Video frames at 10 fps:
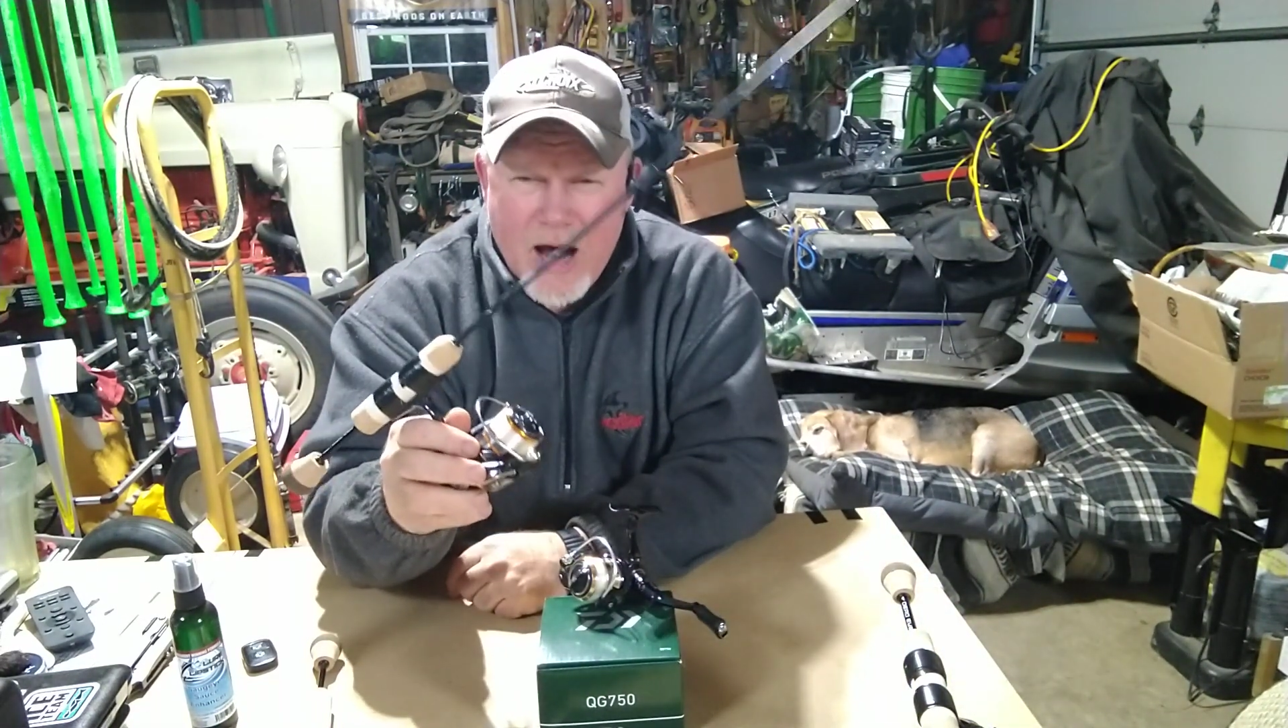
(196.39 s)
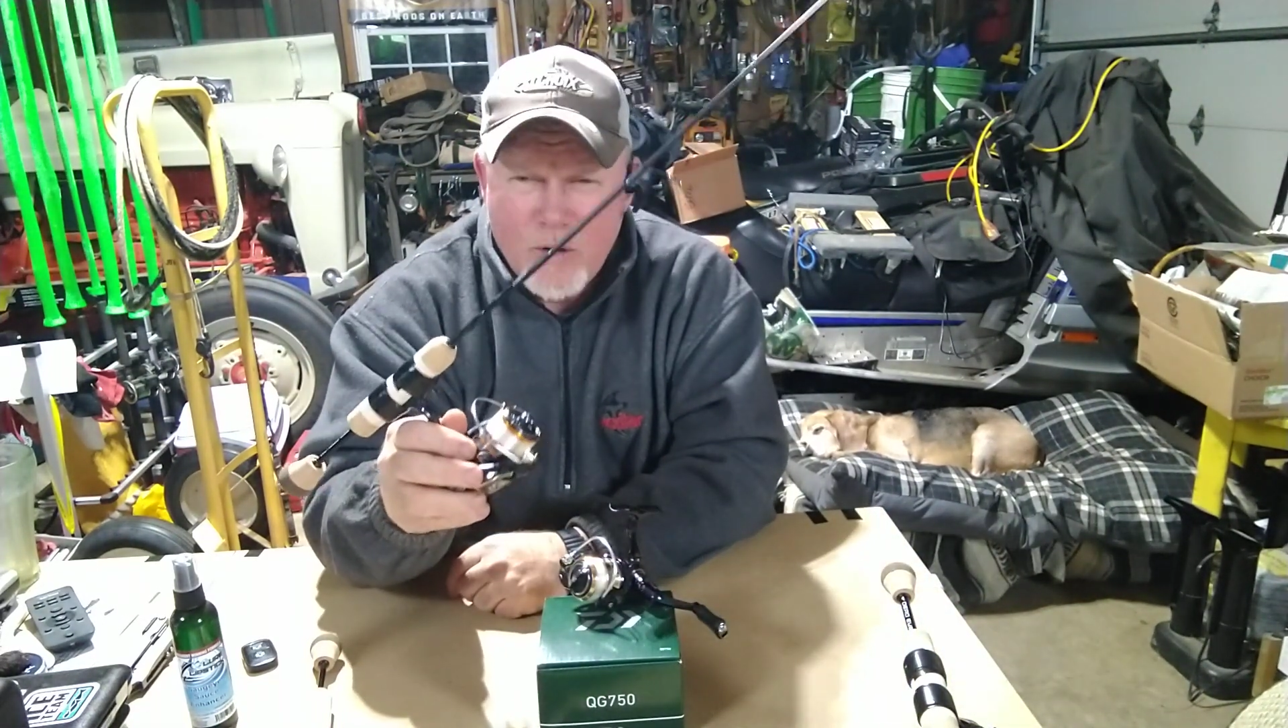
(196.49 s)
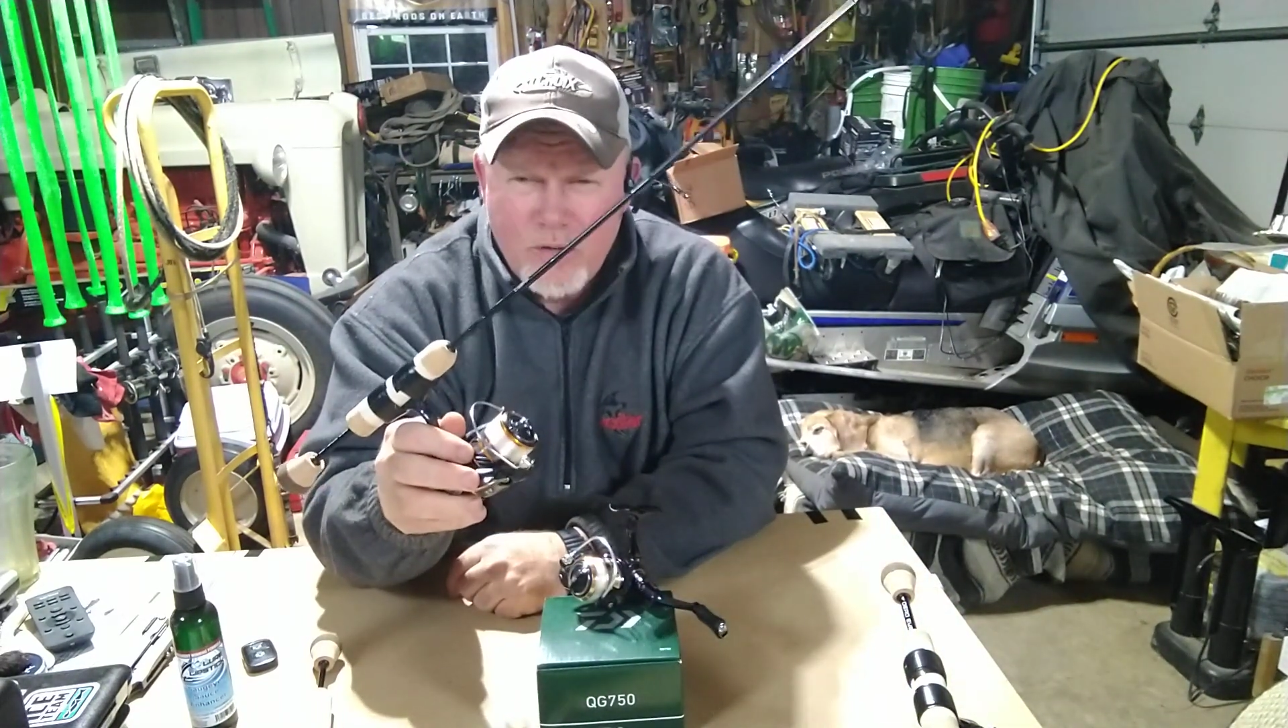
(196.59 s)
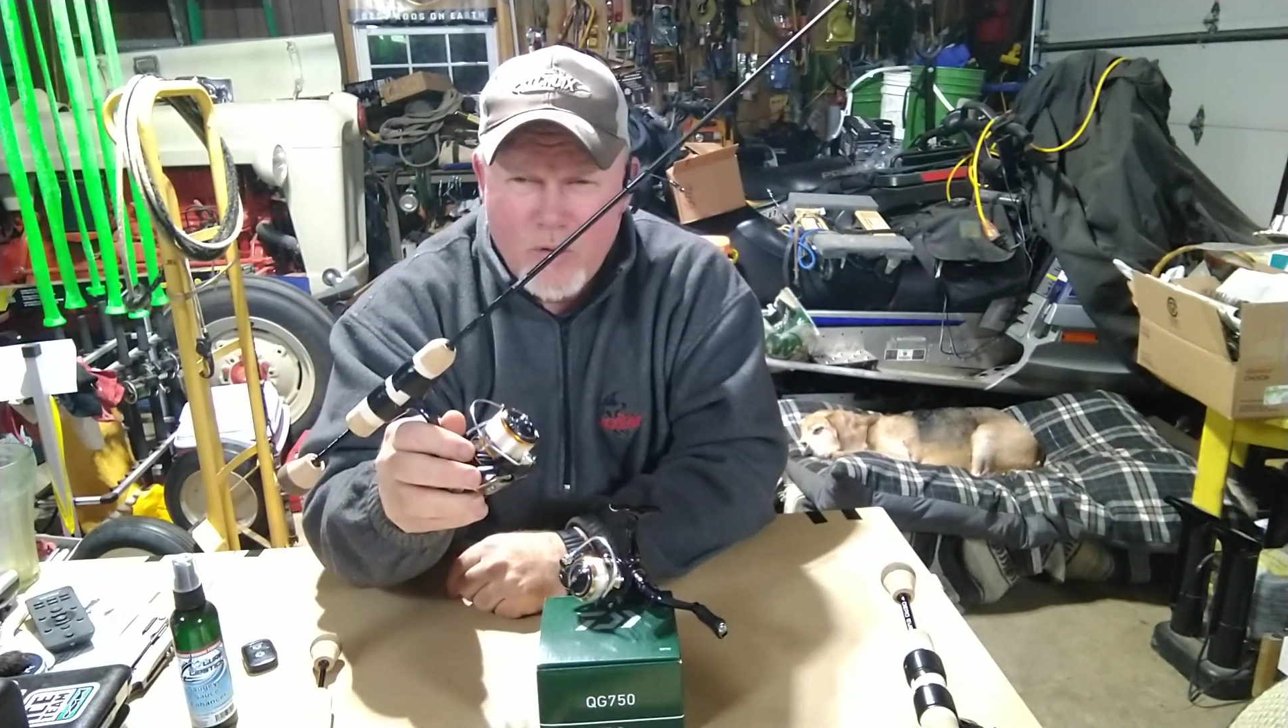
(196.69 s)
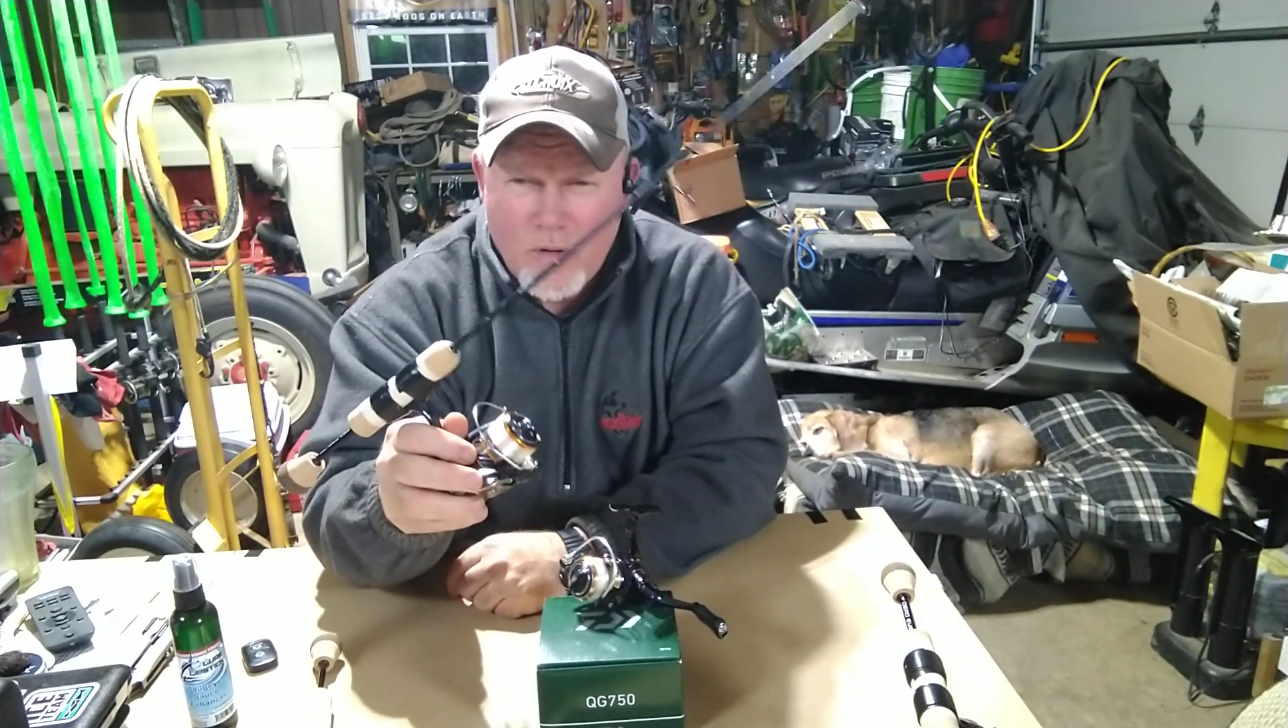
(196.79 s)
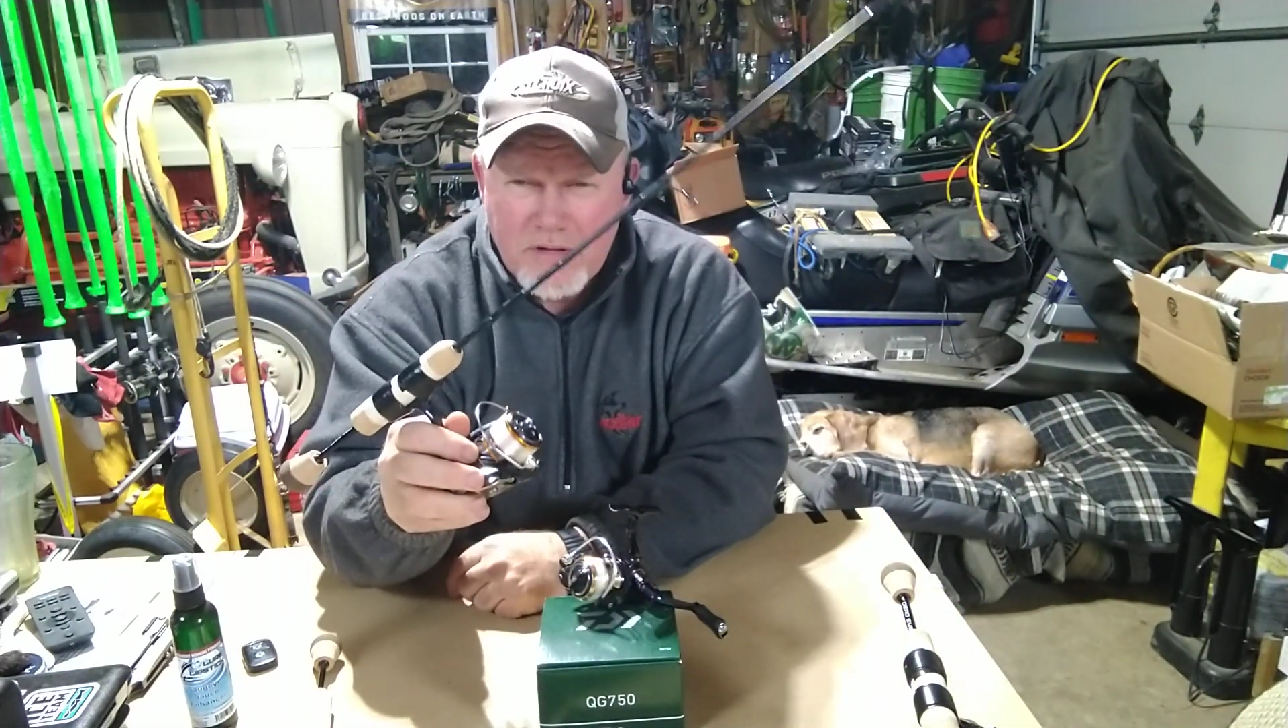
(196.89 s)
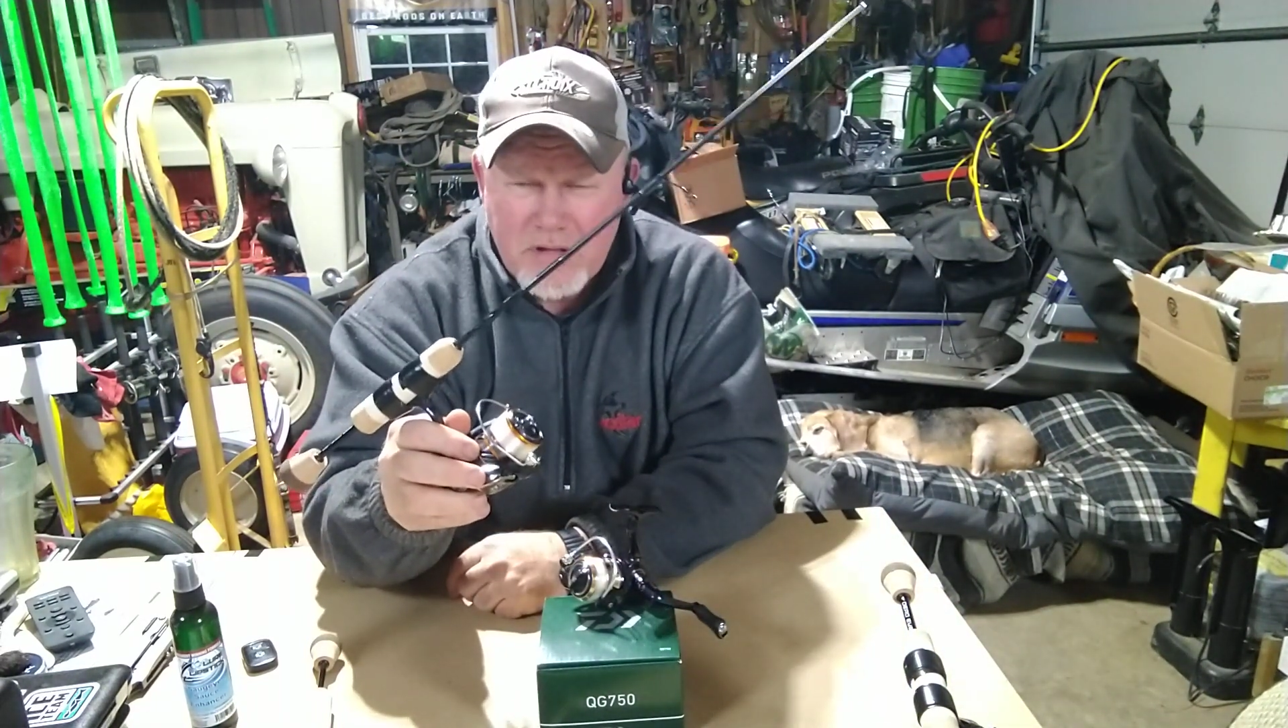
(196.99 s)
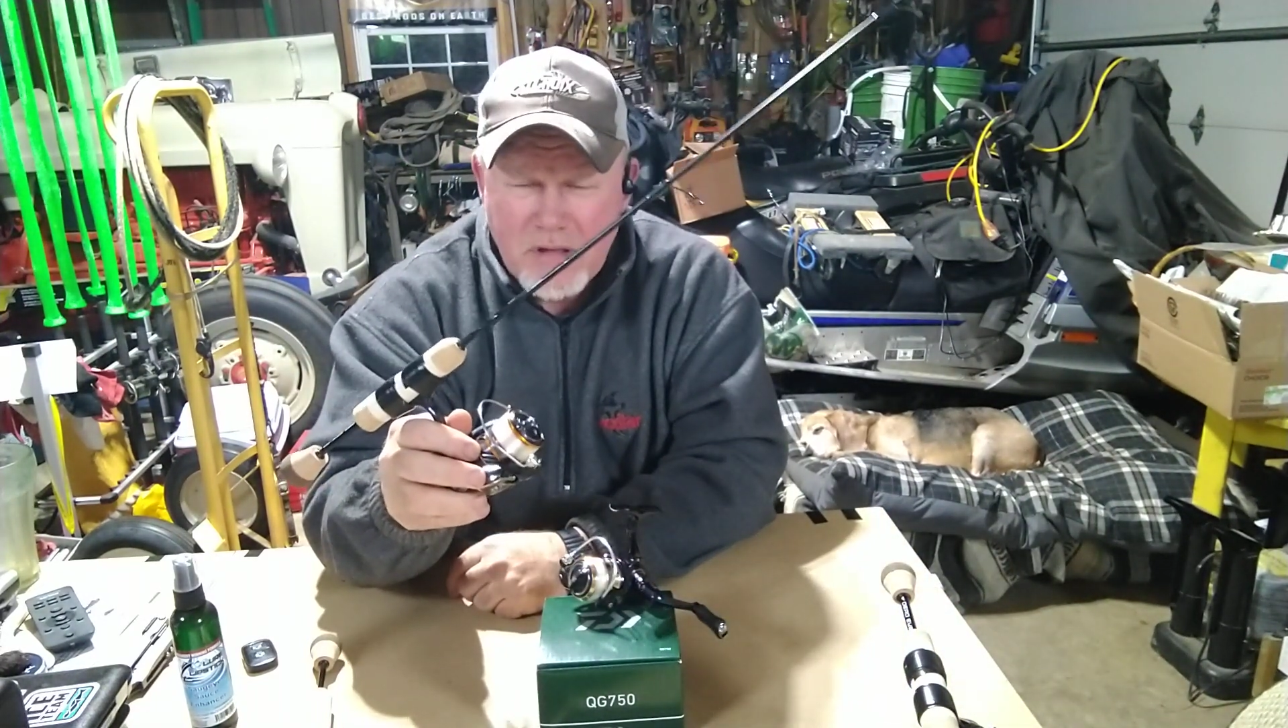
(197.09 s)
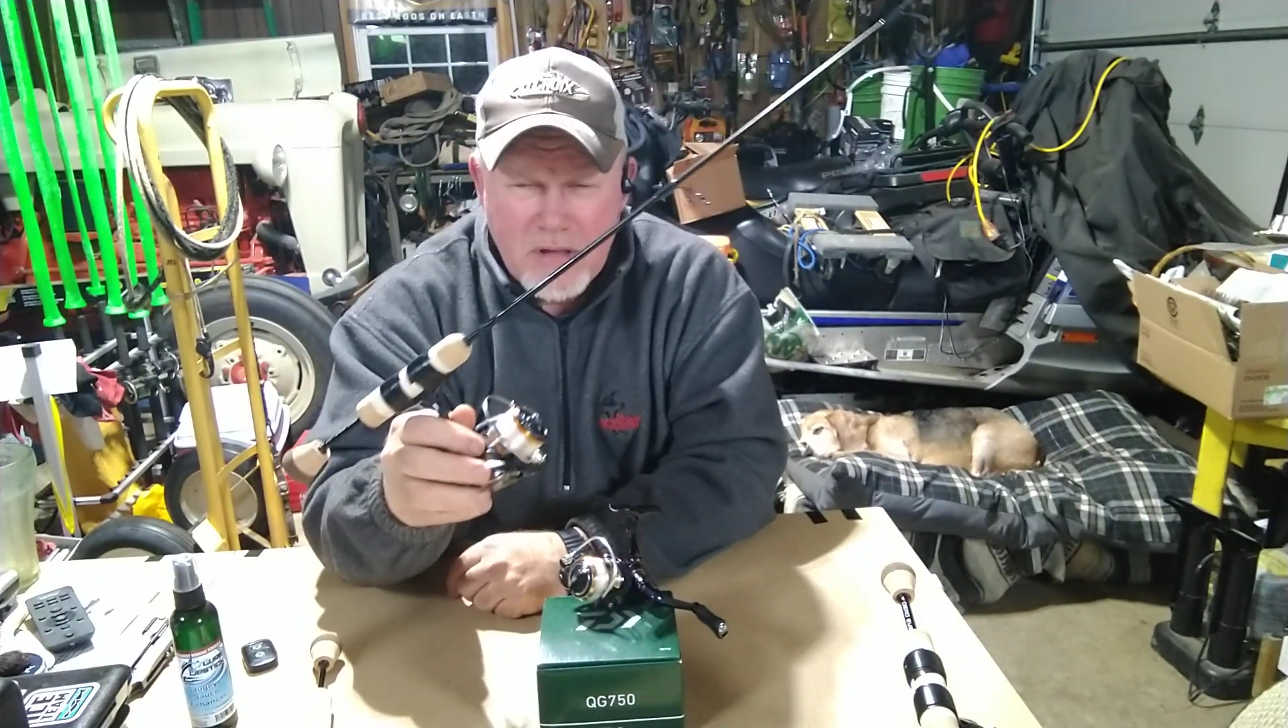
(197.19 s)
outdoors.